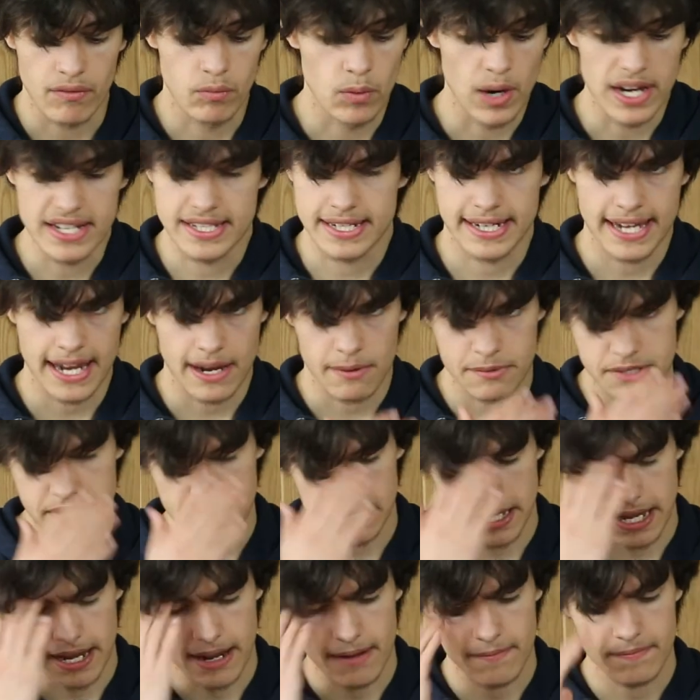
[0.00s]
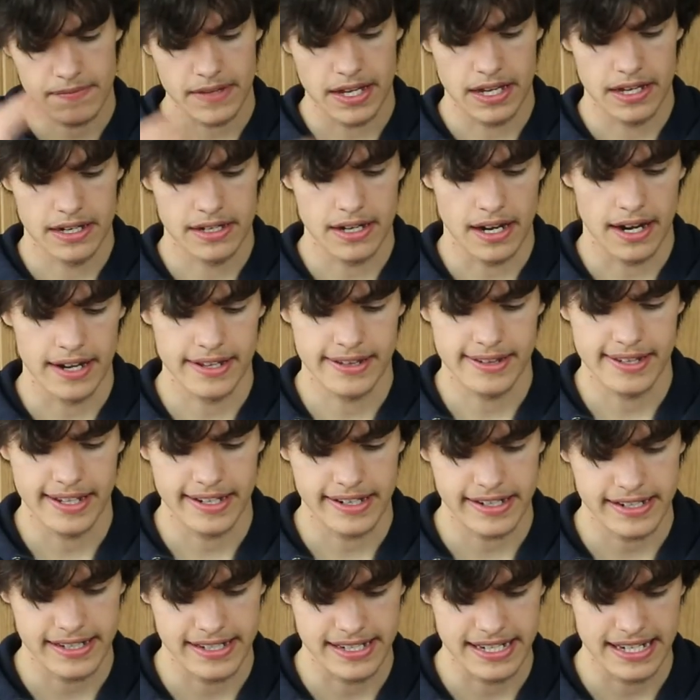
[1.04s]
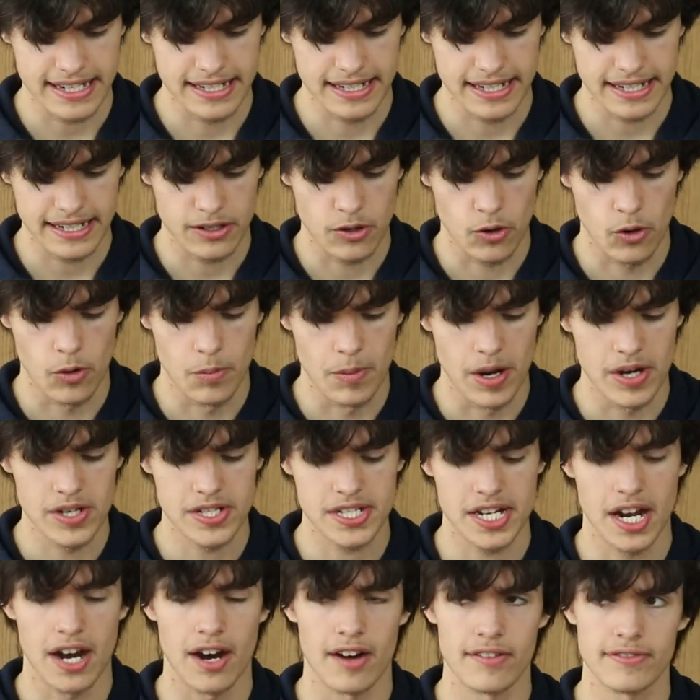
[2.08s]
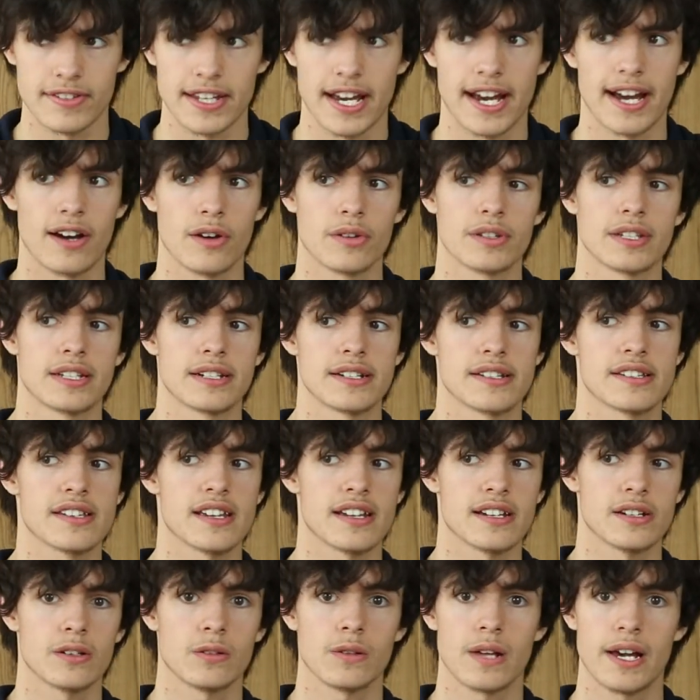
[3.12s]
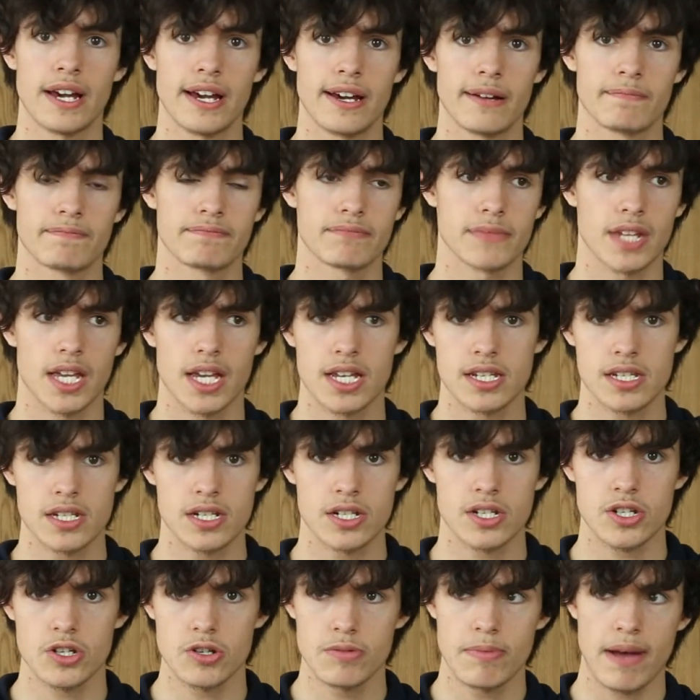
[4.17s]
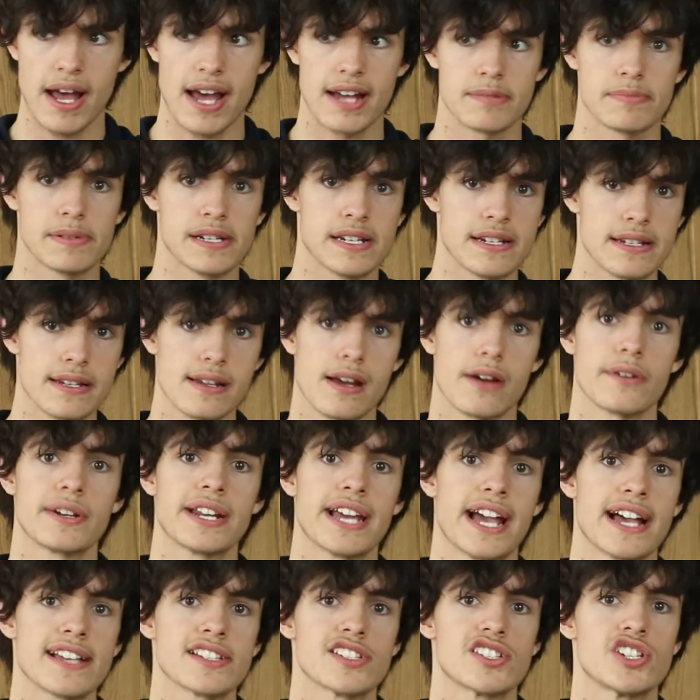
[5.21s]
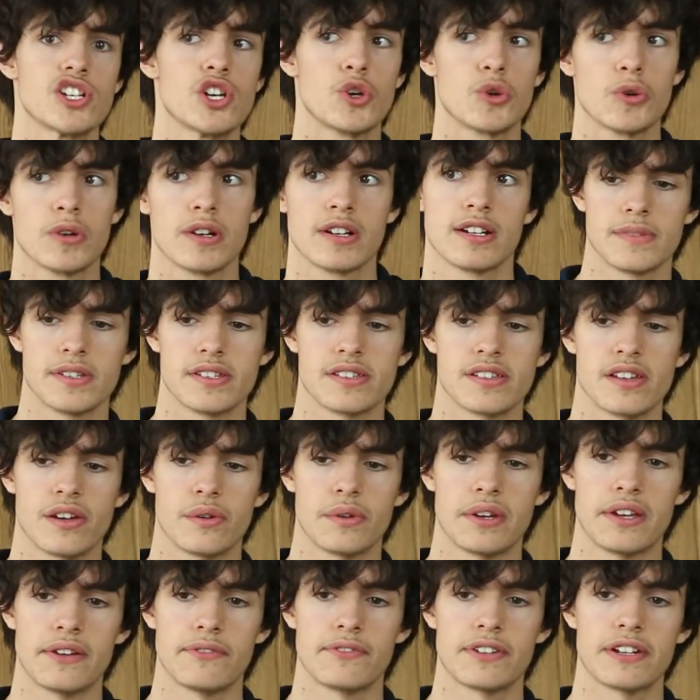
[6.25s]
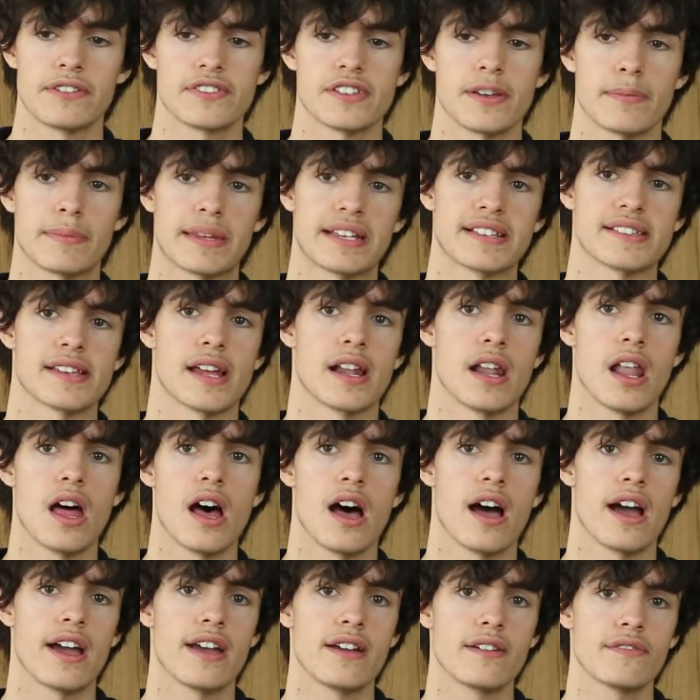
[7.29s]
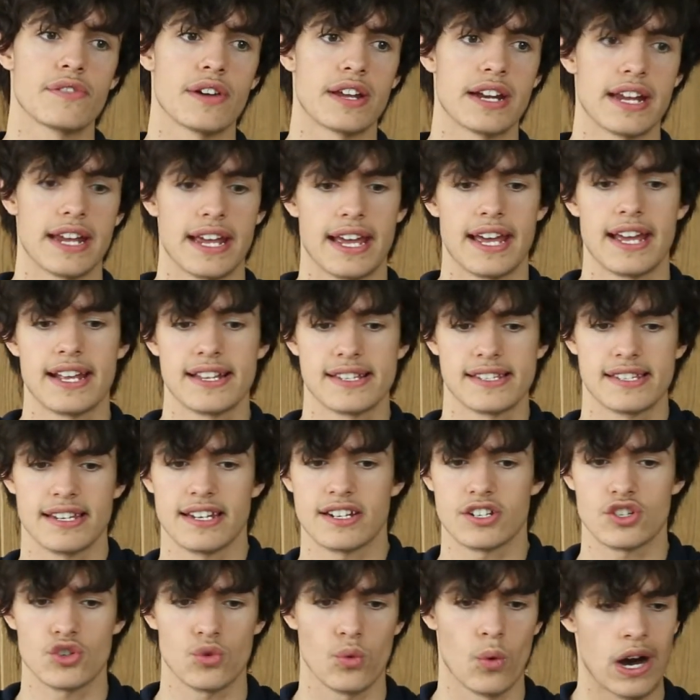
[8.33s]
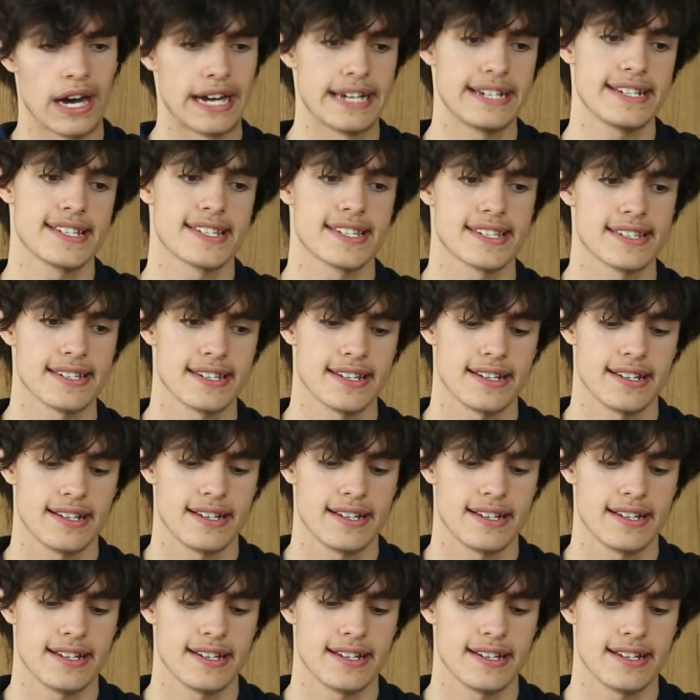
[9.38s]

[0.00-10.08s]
ways to counter that, and I think dealing almost half their health in a single hit isn't too bad, because it only has 2. So even if something's alive and it hits it twice